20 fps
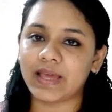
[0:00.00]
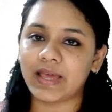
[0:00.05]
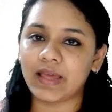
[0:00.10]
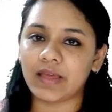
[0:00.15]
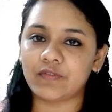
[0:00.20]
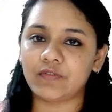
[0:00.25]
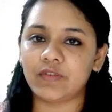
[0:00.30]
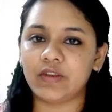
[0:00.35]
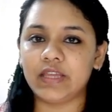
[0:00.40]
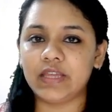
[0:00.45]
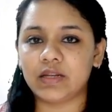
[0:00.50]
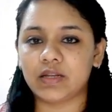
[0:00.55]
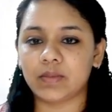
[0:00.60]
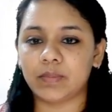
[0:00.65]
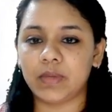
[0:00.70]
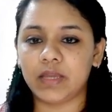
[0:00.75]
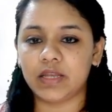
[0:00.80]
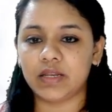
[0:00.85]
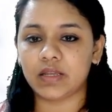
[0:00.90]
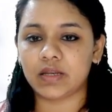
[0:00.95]
every
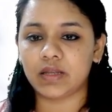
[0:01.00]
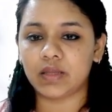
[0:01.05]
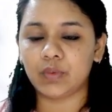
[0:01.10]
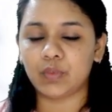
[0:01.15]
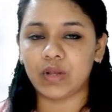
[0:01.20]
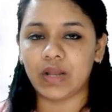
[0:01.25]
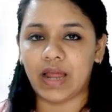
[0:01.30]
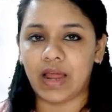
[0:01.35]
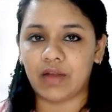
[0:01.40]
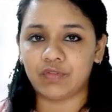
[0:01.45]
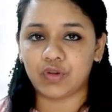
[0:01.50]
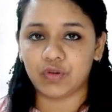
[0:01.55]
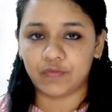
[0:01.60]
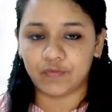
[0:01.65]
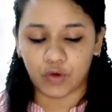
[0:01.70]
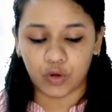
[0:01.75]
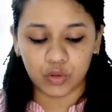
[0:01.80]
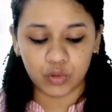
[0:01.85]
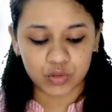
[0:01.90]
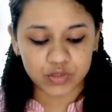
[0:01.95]
intermediary will have to
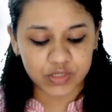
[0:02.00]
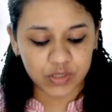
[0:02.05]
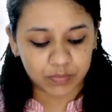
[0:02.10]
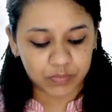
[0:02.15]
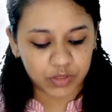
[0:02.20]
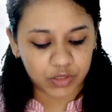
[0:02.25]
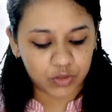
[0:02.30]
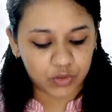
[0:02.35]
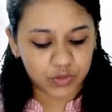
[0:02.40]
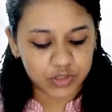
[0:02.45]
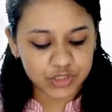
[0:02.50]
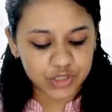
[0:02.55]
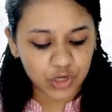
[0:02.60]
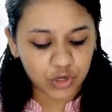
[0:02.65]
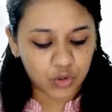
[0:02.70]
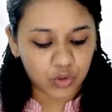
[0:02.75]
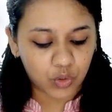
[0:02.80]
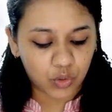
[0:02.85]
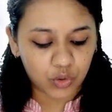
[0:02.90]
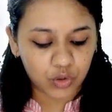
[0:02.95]
follow something known as a
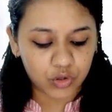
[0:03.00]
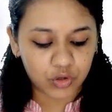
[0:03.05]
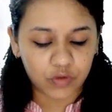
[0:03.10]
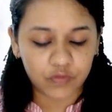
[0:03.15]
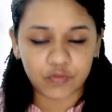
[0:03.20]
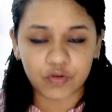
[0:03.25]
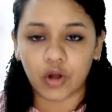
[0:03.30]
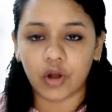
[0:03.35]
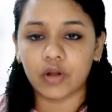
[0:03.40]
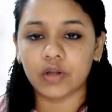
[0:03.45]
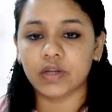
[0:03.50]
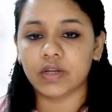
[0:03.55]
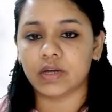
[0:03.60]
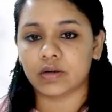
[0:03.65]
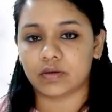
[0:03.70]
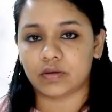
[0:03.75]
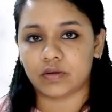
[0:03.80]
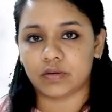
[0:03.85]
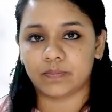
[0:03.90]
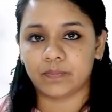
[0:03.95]
code of conduct.